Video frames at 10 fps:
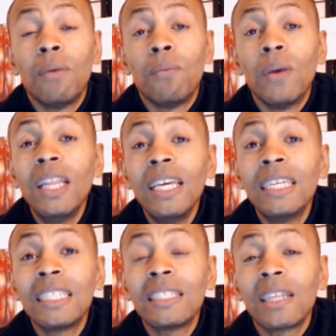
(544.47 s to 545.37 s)
it
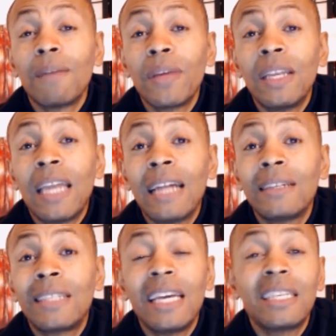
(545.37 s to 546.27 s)
really isn't something
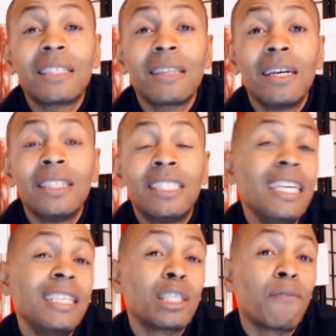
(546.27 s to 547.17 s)
that takes a
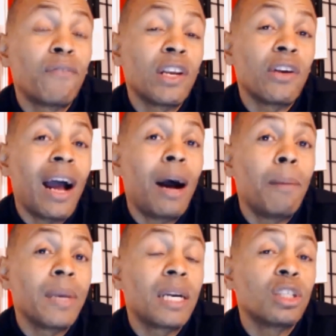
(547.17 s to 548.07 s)
genius to figure
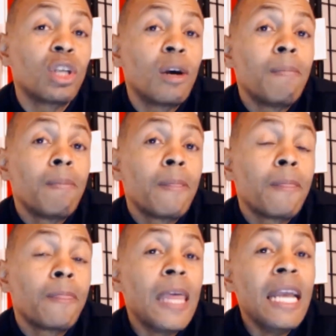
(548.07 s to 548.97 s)
out, because
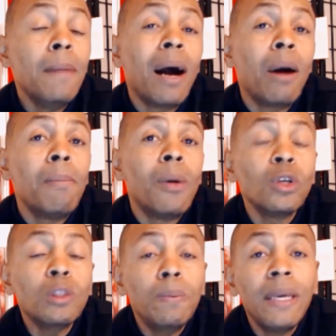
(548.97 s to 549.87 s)
think about
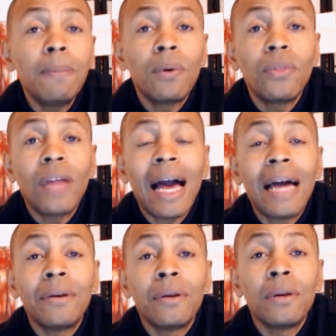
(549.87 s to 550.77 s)
most people
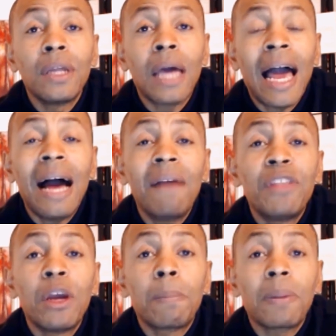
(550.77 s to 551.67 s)
that
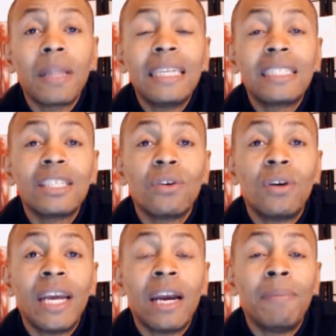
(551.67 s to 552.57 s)
have their places
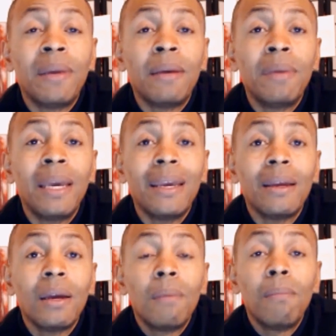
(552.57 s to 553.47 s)
on Airbnb.
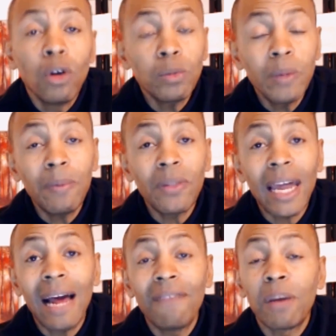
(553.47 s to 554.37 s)
Most people
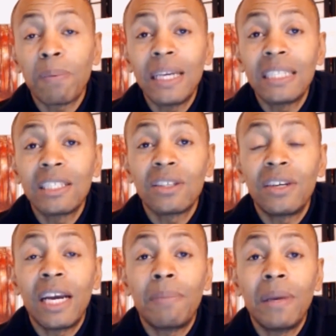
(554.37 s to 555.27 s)
that have their places
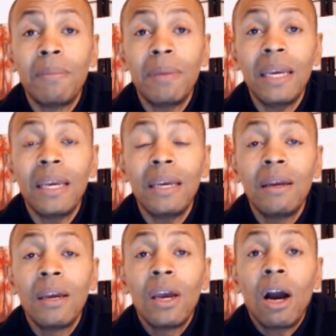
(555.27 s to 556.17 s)
on
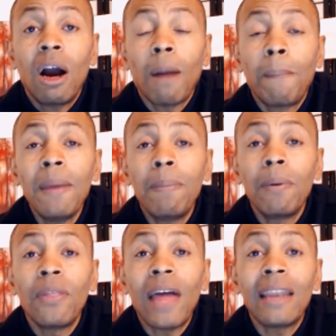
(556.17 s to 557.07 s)
Airbnb are
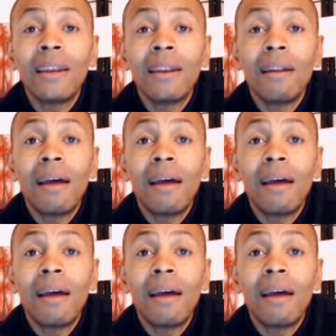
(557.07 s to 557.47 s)
people that